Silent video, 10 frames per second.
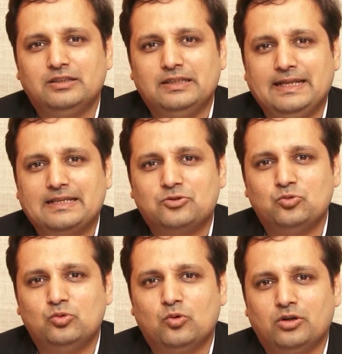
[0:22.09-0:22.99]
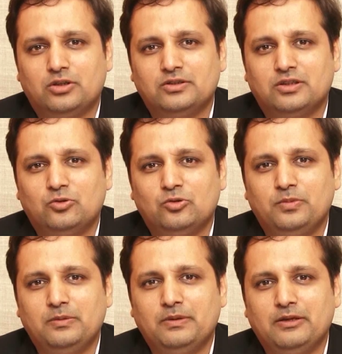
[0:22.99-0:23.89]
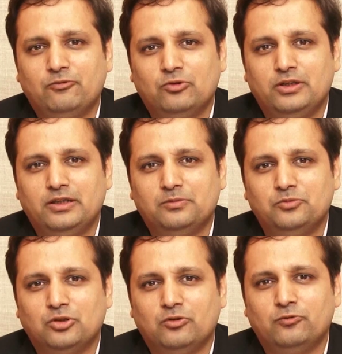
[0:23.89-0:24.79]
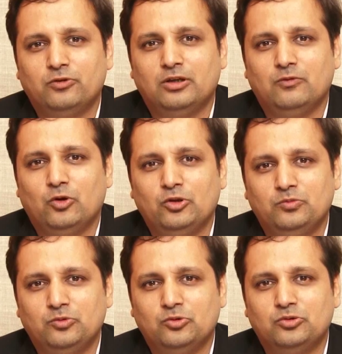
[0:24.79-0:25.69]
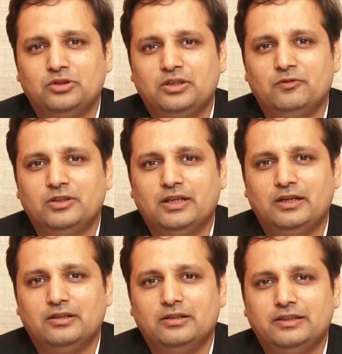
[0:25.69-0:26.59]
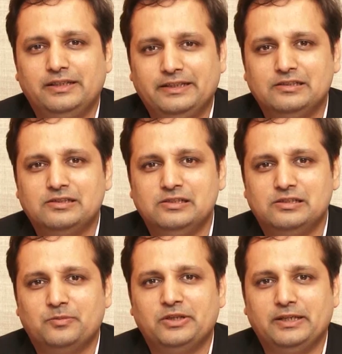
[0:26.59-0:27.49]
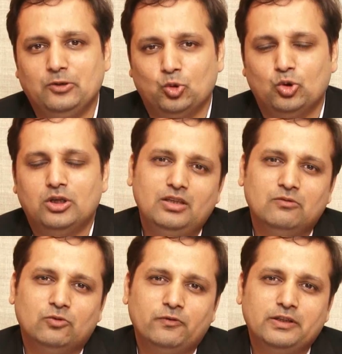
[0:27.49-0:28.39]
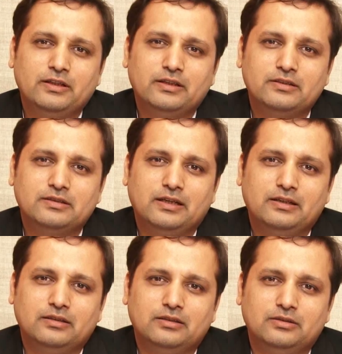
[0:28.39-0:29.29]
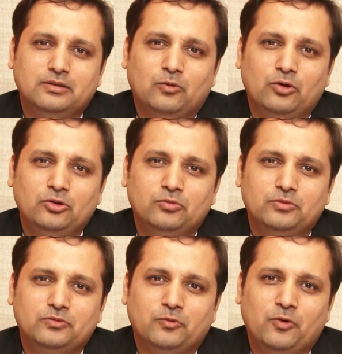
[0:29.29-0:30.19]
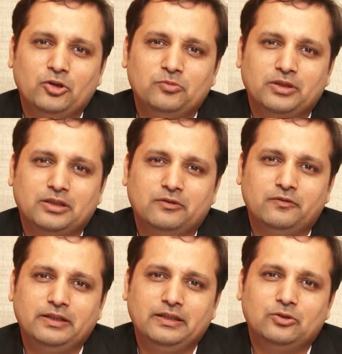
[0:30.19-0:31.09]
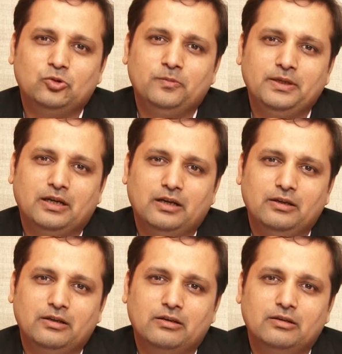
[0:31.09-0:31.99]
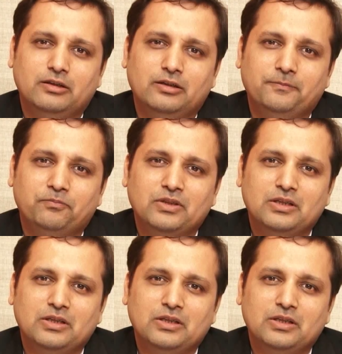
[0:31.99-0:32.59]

the next two quarters are going to be painful in terms of uh, volume growth given that retail sales are pretty low what we think is that uh, the volume the volume recovery could be higher uh,